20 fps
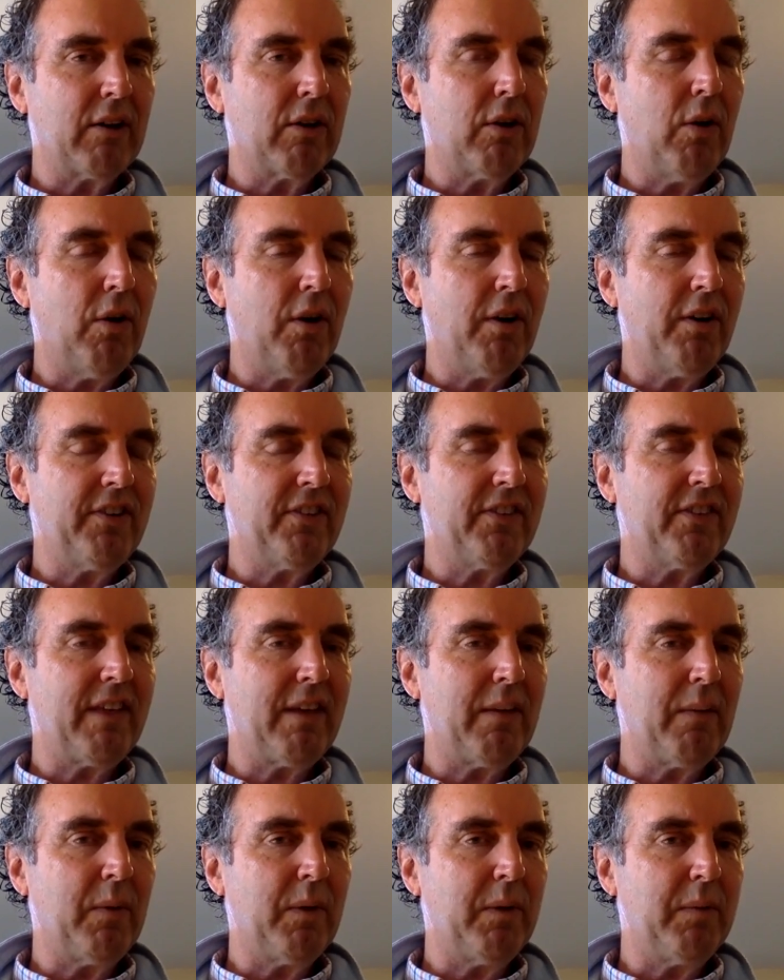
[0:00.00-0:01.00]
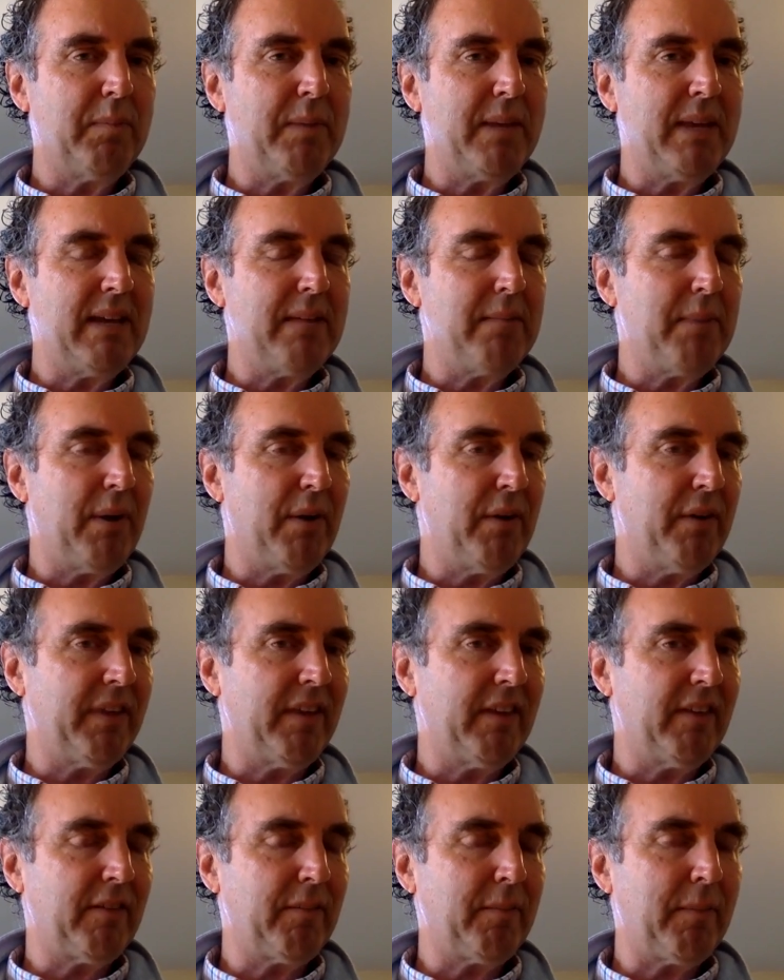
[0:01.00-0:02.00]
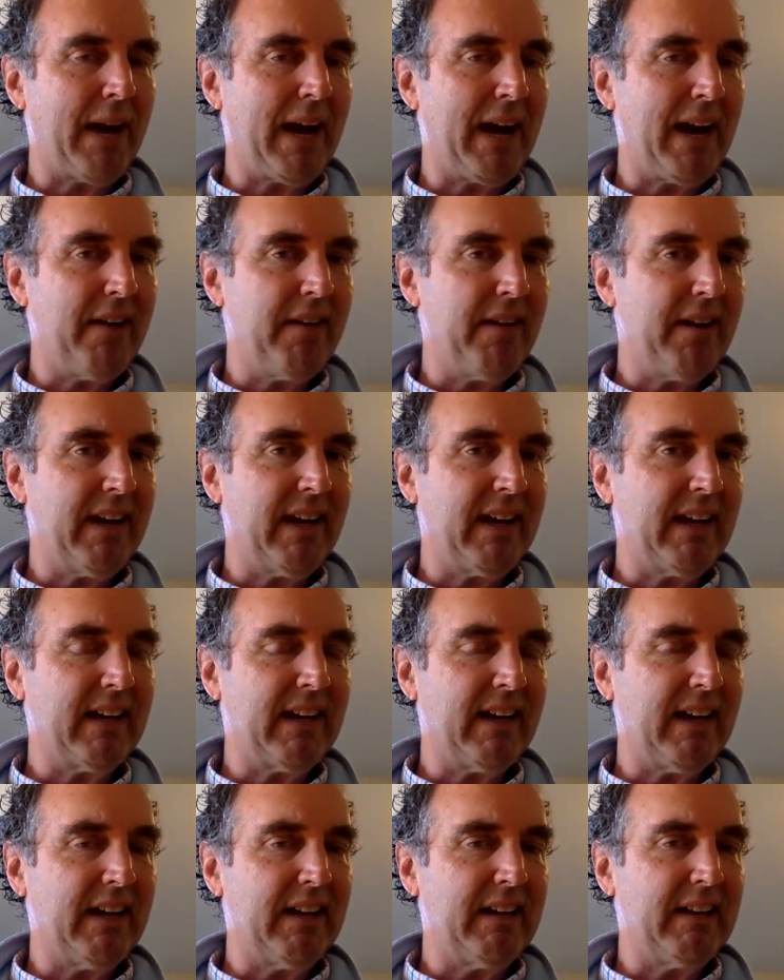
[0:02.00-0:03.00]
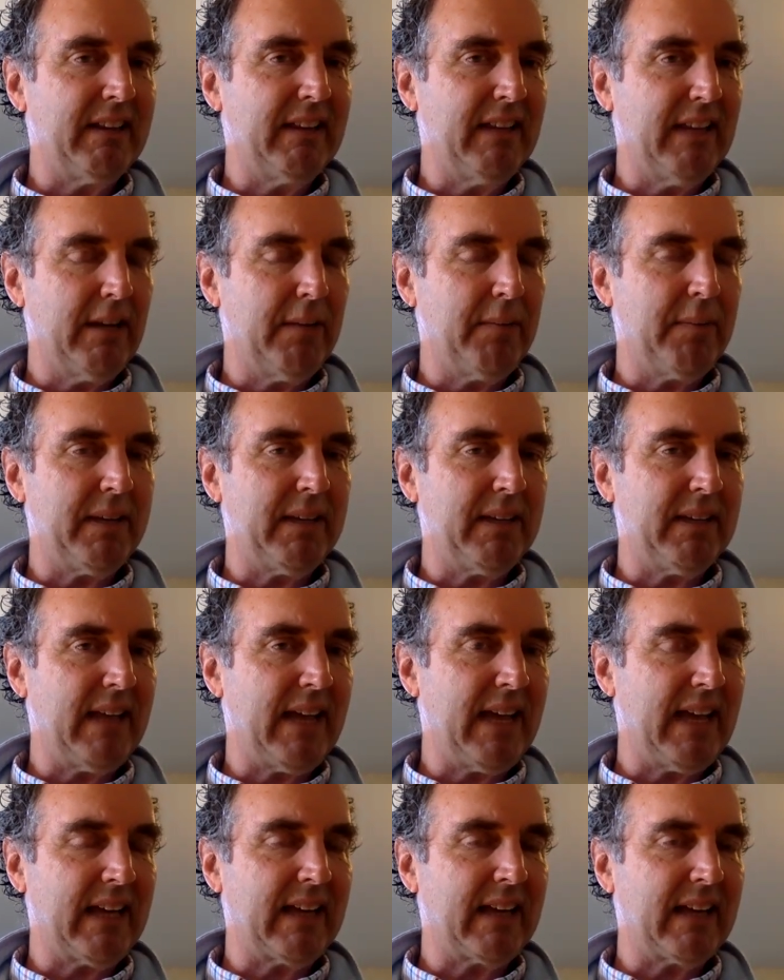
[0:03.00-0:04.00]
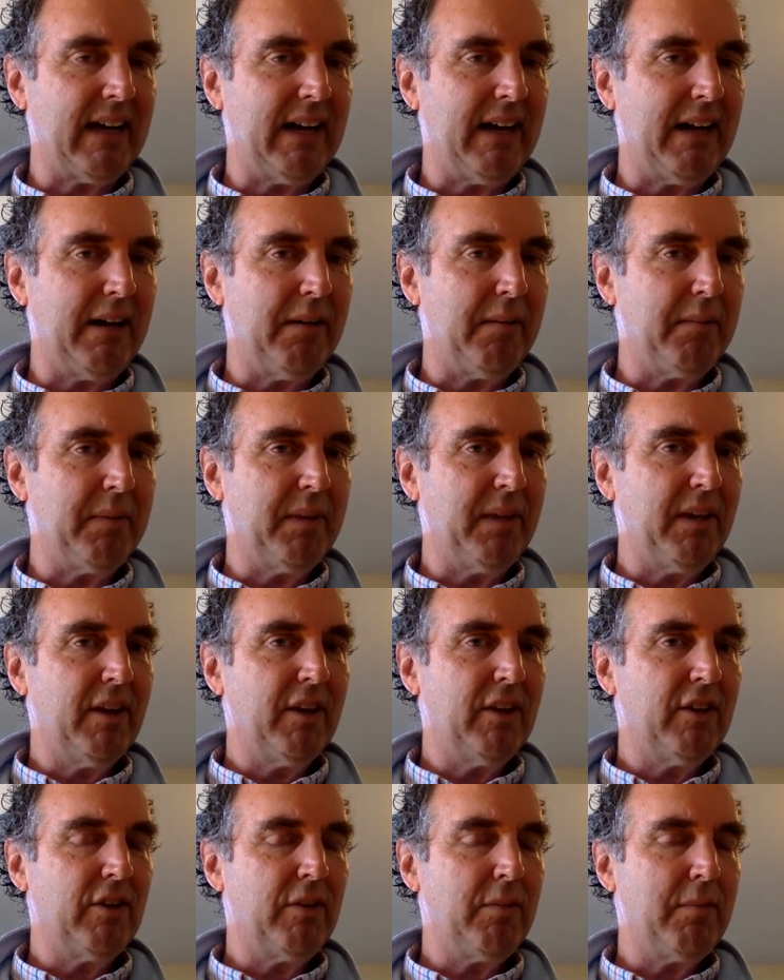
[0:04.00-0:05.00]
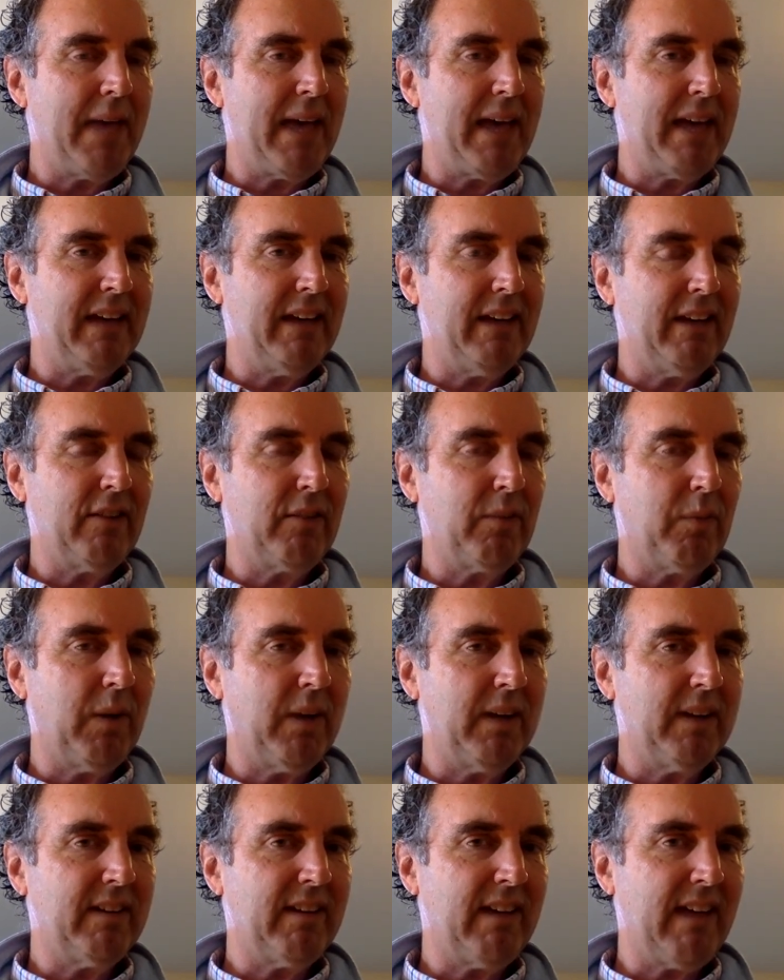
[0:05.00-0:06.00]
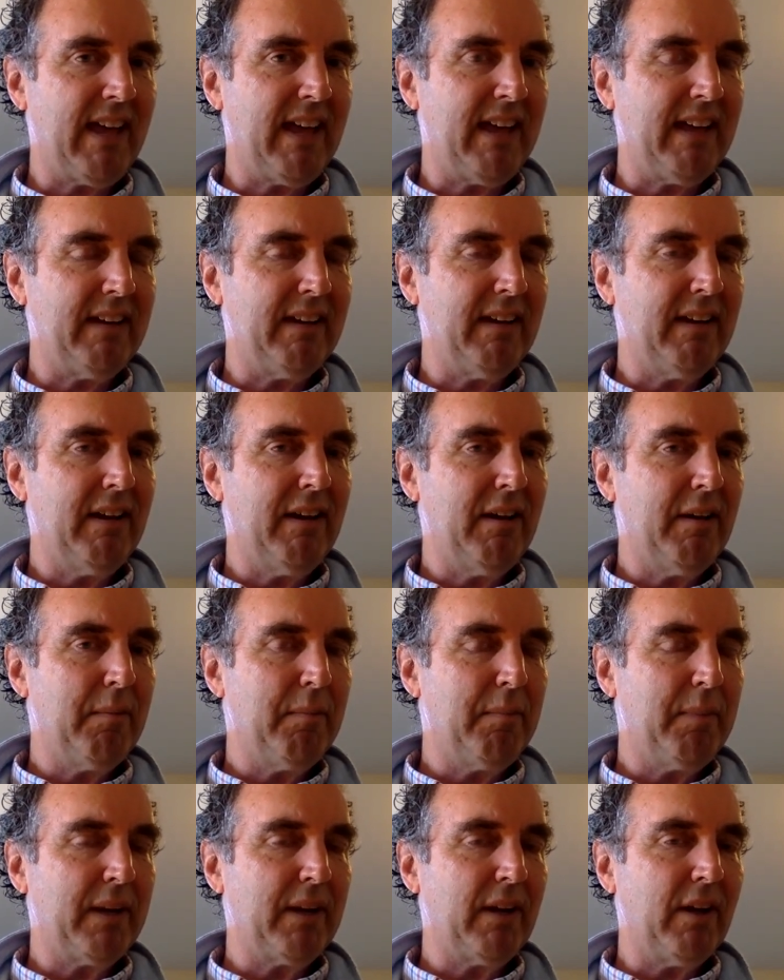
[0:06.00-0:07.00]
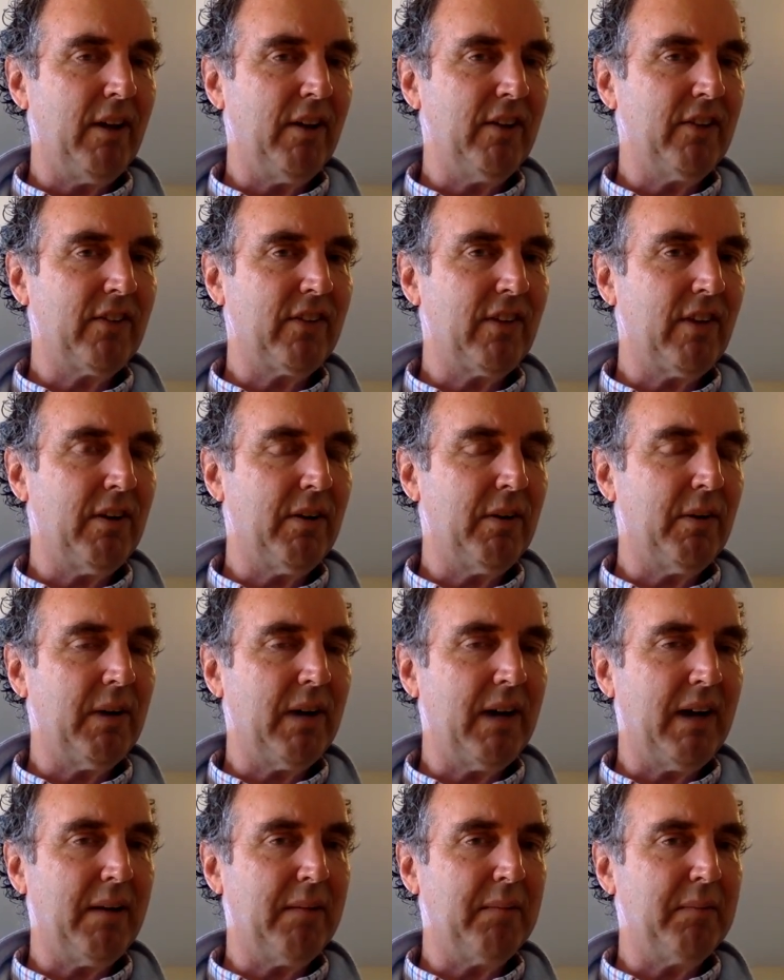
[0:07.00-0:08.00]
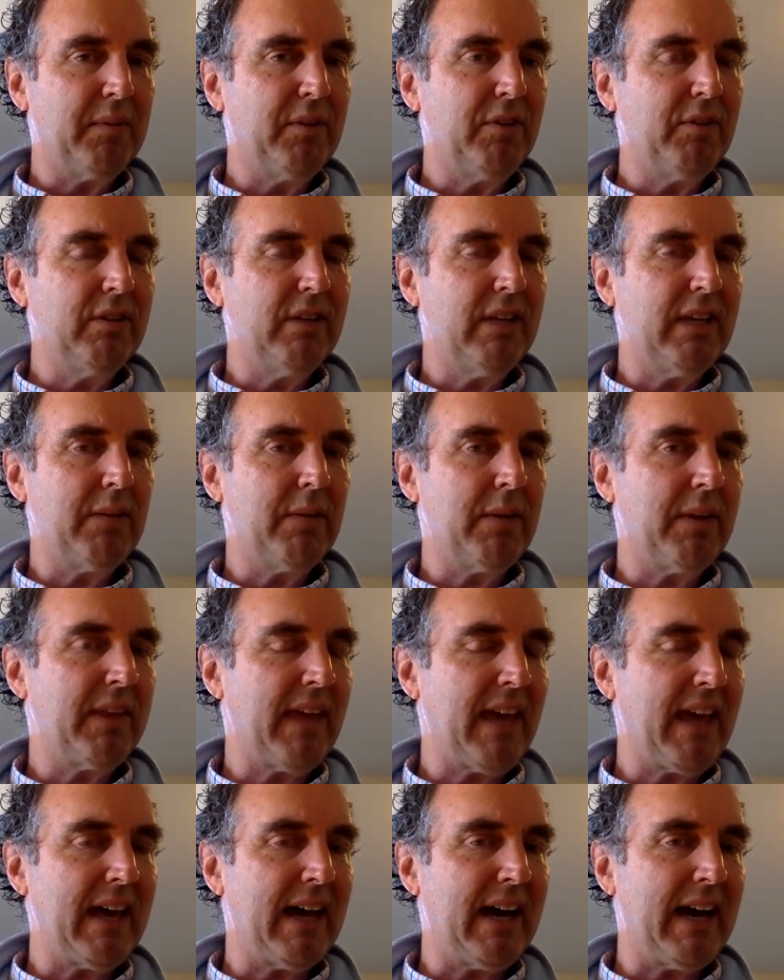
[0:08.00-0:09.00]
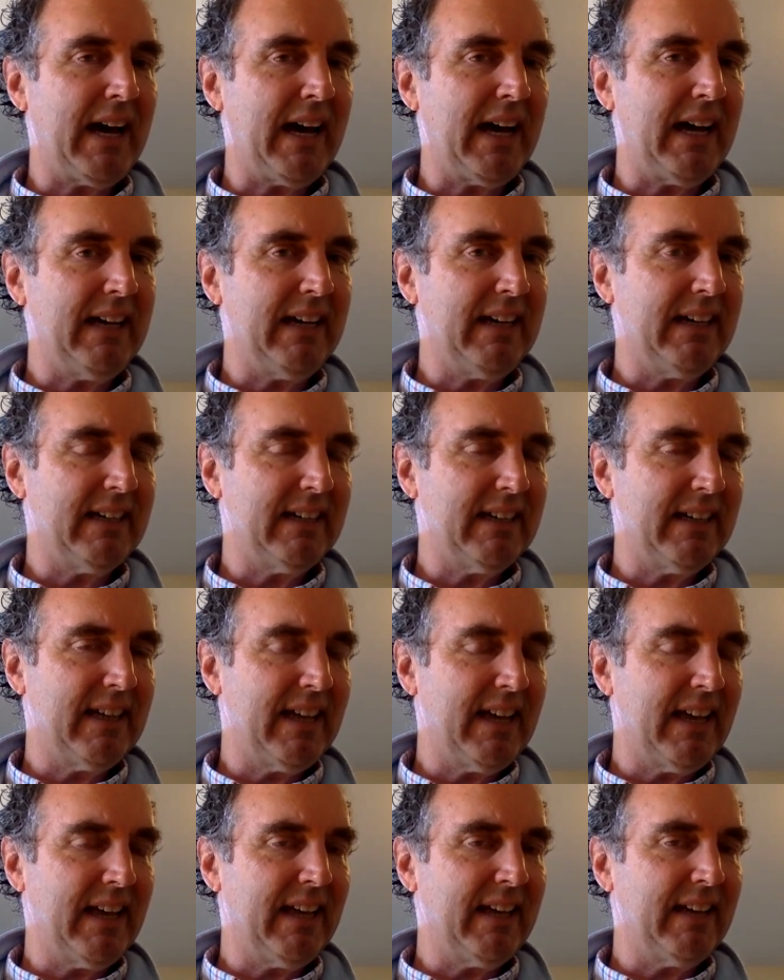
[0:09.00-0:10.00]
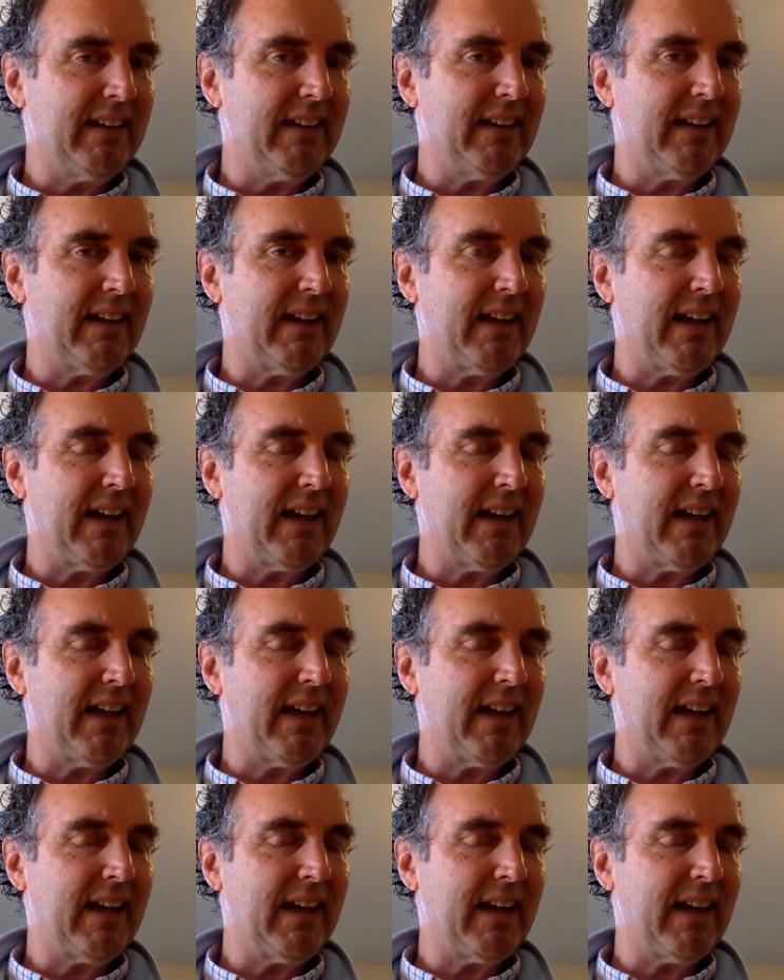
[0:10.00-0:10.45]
course that would be both inspiring, a little bit like um, Humanities 110, but also um, newly with AI and